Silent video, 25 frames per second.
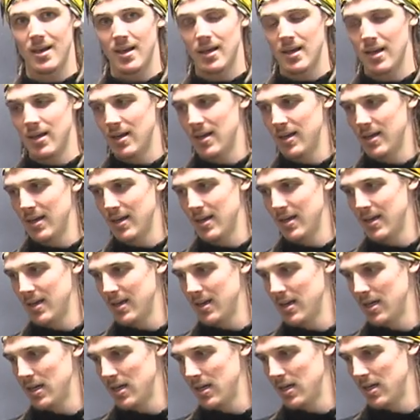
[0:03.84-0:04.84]

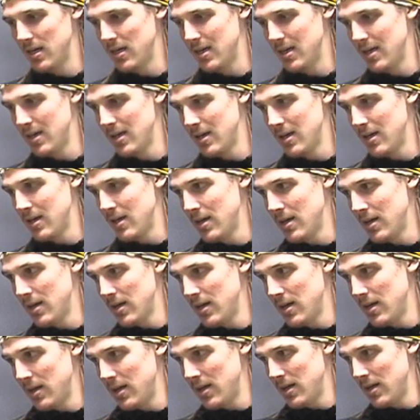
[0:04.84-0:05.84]

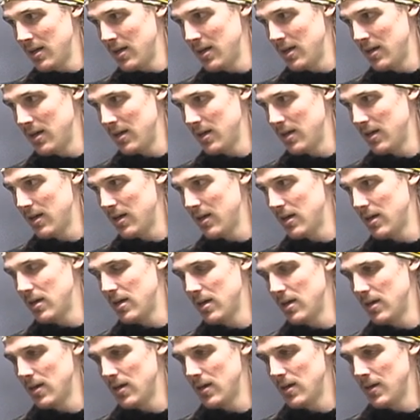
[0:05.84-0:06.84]

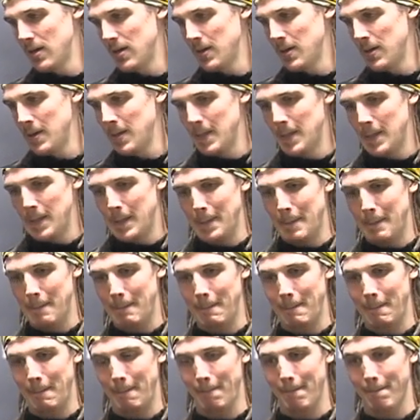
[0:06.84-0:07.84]

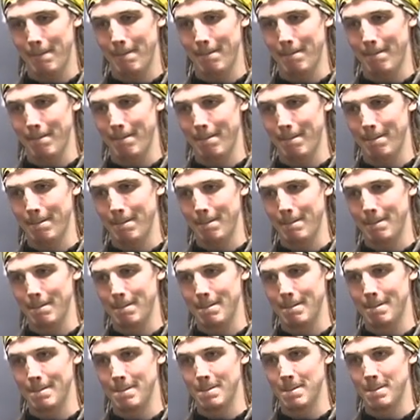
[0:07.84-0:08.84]

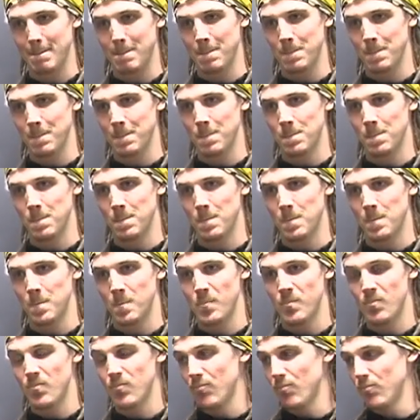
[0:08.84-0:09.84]

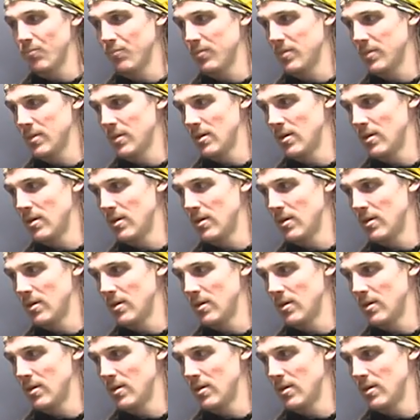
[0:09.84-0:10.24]
The person shown says nothing.